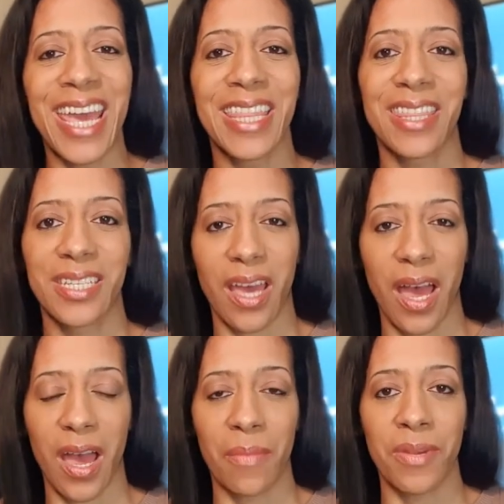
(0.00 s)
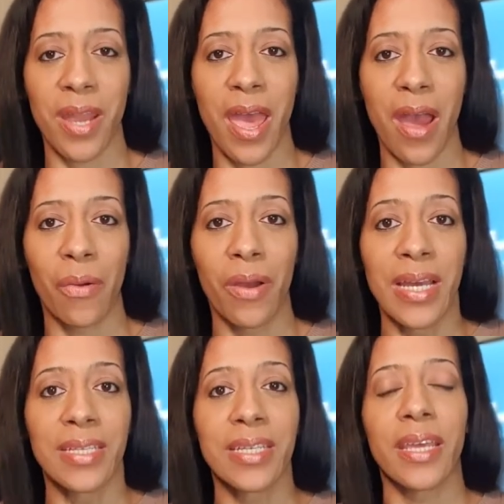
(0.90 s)
Take the time now
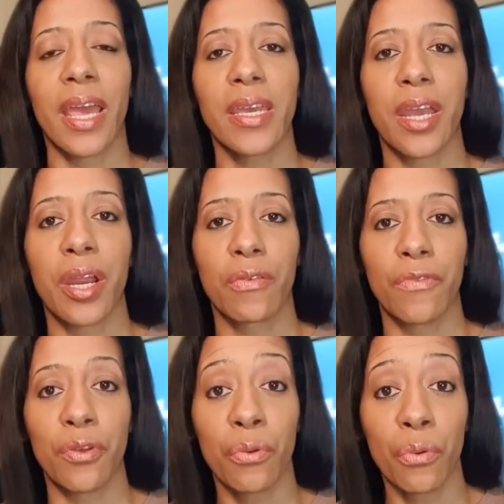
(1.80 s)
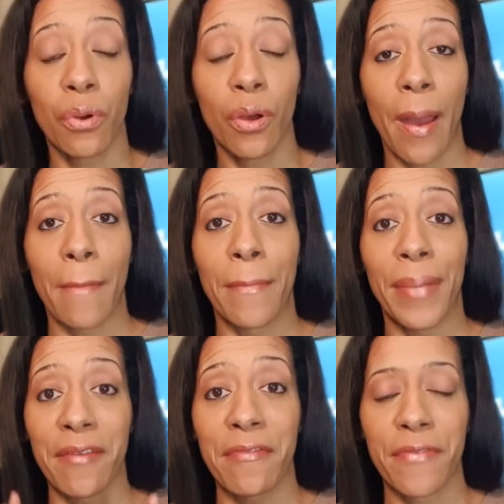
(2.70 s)
to take care of you
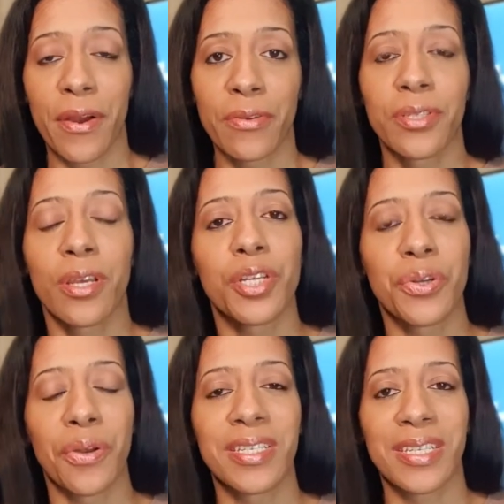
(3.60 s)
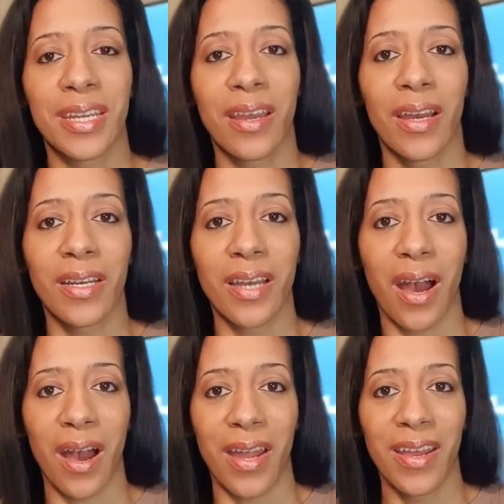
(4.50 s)
by first trusting
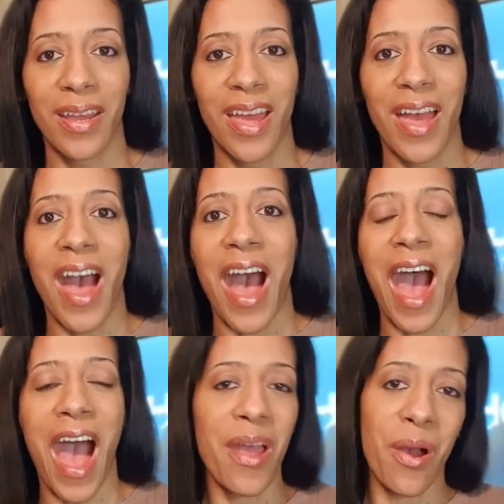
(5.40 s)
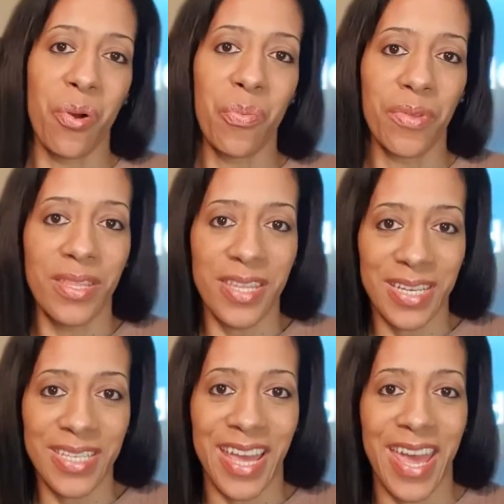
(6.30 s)
God. I hope
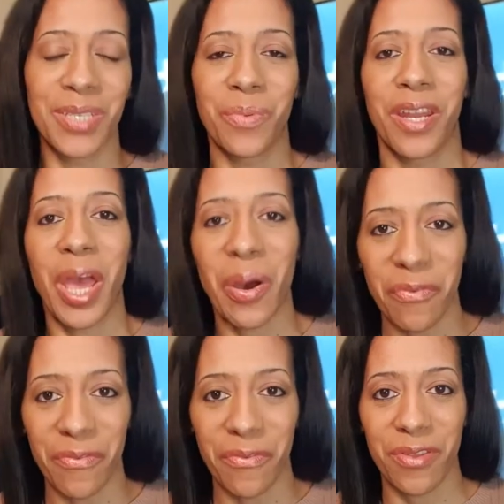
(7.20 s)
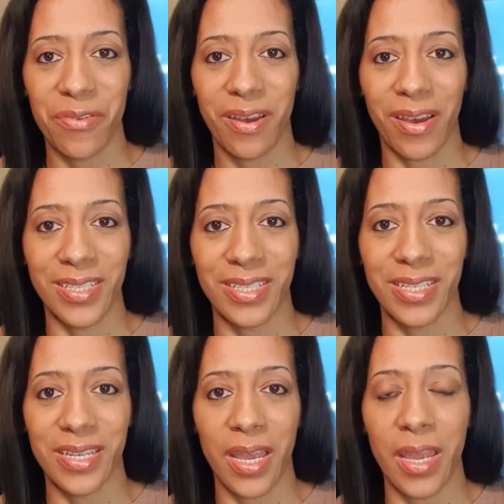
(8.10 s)
this has been helpful for you
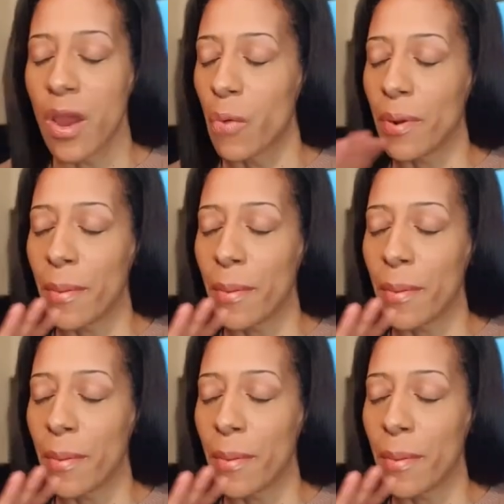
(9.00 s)
guys today.